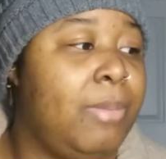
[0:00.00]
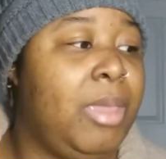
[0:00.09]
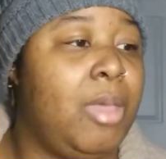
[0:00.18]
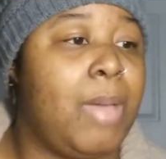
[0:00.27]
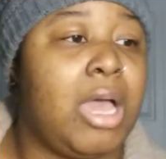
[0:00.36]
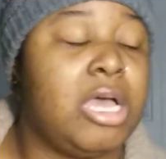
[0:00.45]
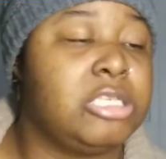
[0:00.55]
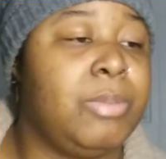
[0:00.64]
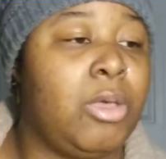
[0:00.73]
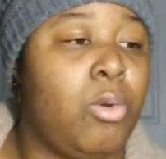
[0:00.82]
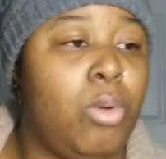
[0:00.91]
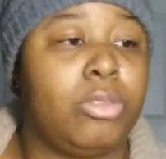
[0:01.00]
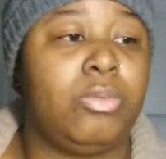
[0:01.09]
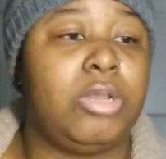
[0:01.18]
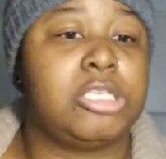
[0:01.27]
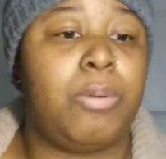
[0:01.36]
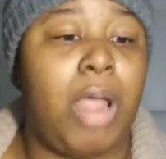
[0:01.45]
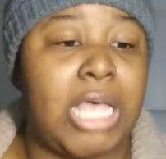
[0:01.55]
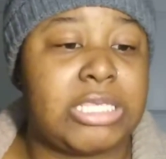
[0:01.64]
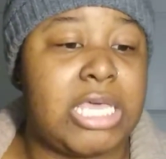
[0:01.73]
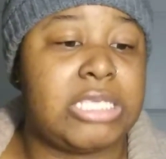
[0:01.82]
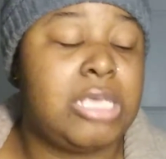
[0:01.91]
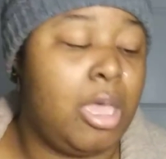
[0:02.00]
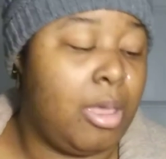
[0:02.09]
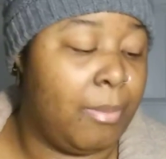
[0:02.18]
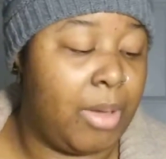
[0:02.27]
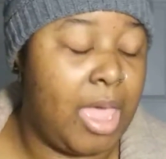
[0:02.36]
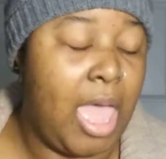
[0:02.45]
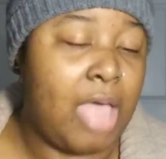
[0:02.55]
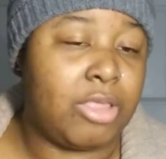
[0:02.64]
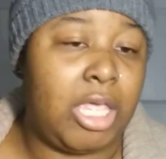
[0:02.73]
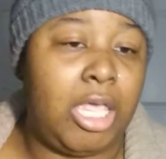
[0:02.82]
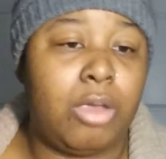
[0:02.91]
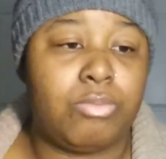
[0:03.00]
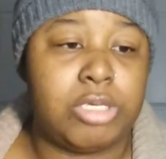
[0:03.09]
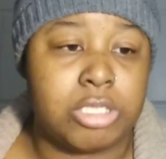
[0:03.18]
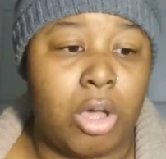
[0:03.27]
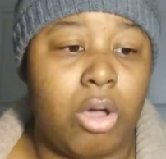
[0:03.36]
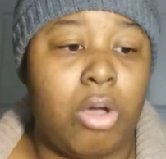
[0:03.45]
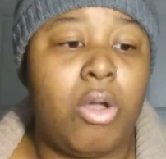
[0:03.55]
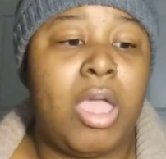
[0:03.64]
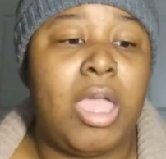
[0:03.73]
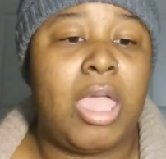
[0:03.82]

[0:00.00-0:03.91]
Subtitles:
and me and my husband going through this process. But at the end result,